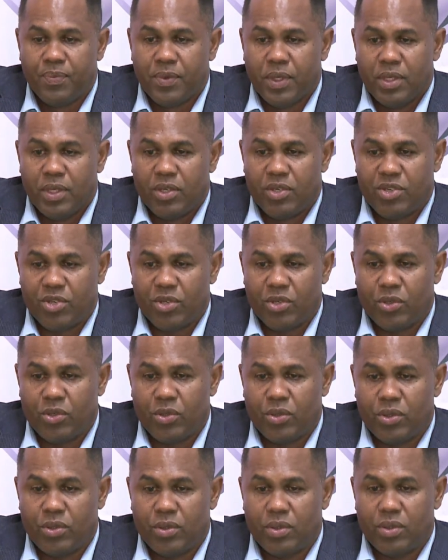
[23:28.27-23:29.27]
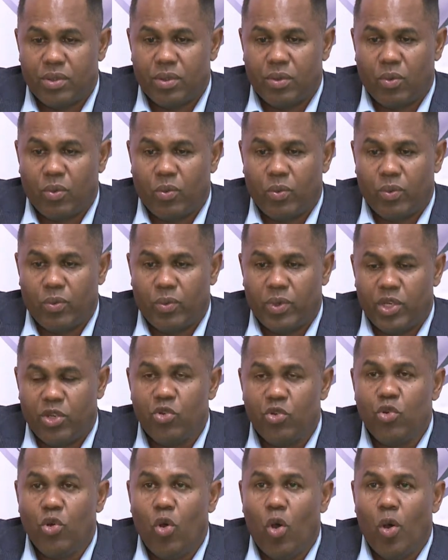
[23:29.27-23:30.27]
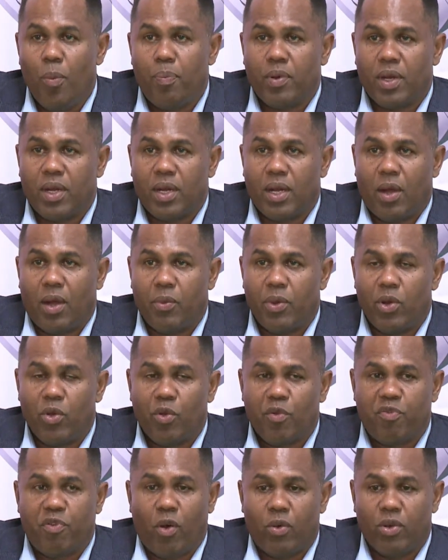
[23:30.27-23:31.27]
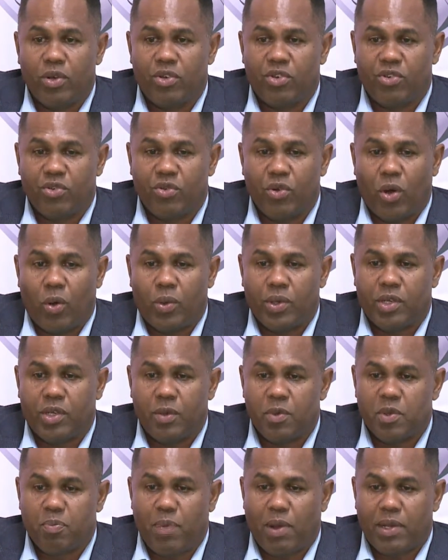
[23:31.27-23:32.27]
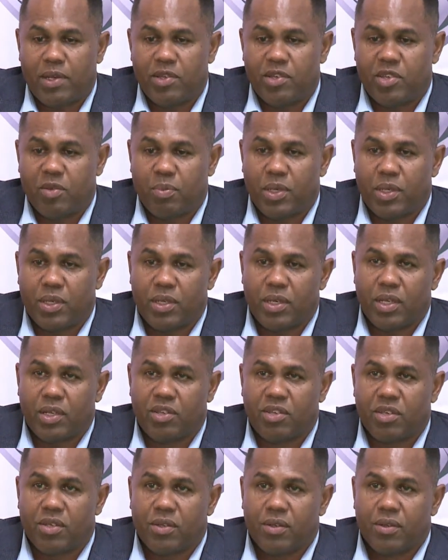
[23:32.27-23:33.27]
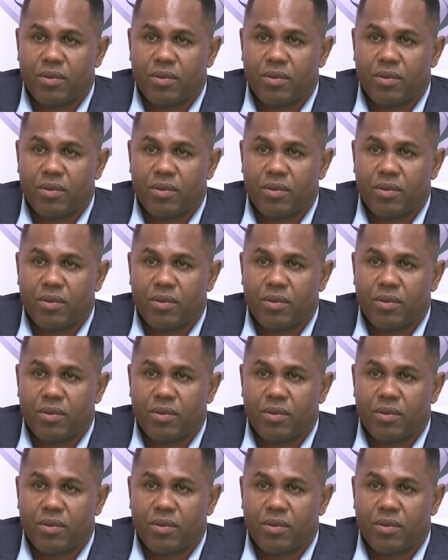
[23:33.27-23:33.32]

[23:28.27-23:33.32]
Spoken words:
So we do hope, and we look forward to our teams participating next year.